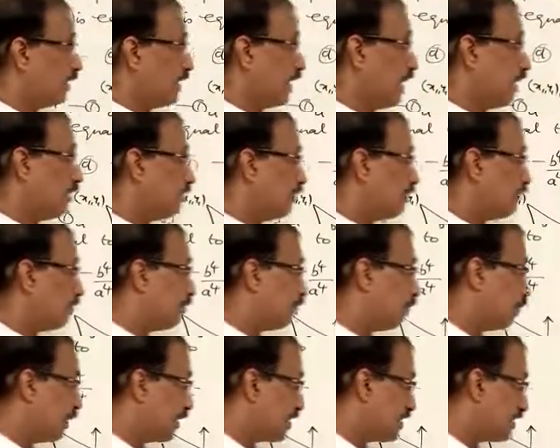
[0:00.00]
what is the
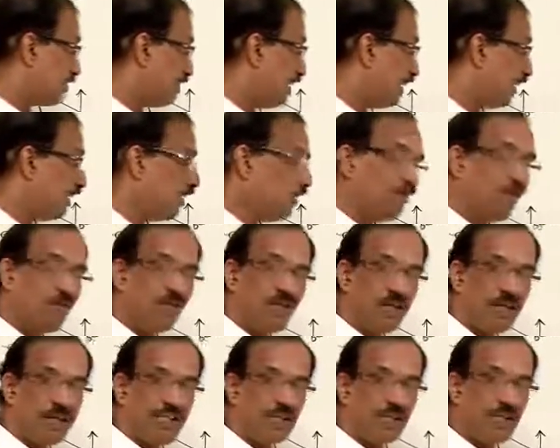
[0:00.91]
value of x1
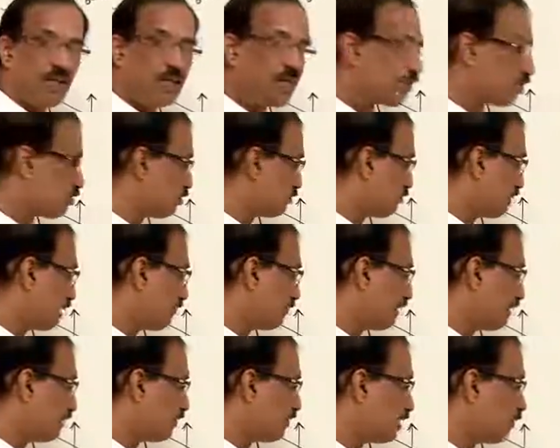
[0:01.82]
x2 by y1 y2?